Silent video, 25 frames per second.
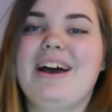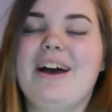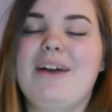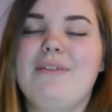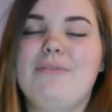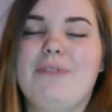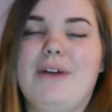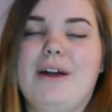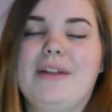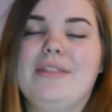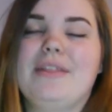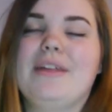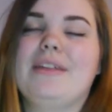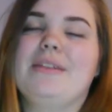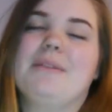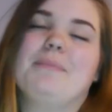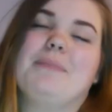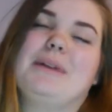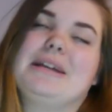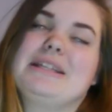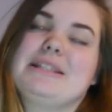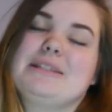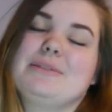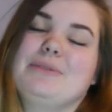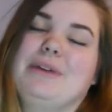I find they're the
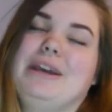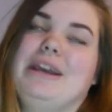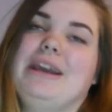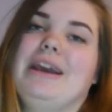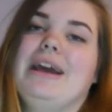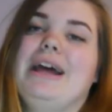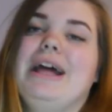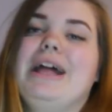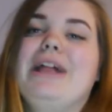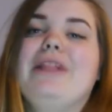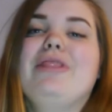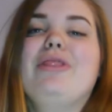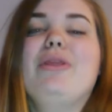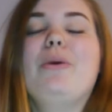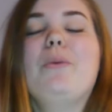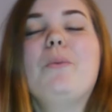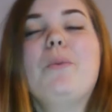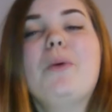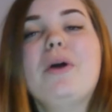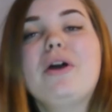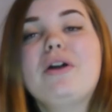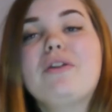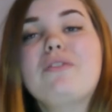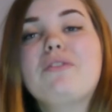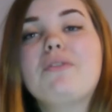best sweet that
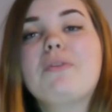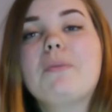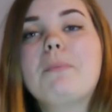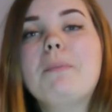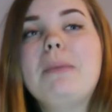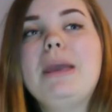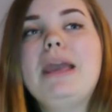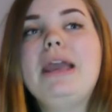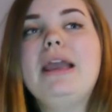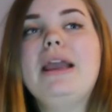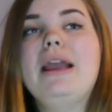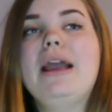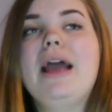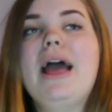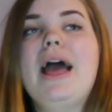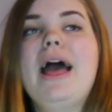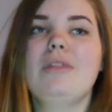work for me.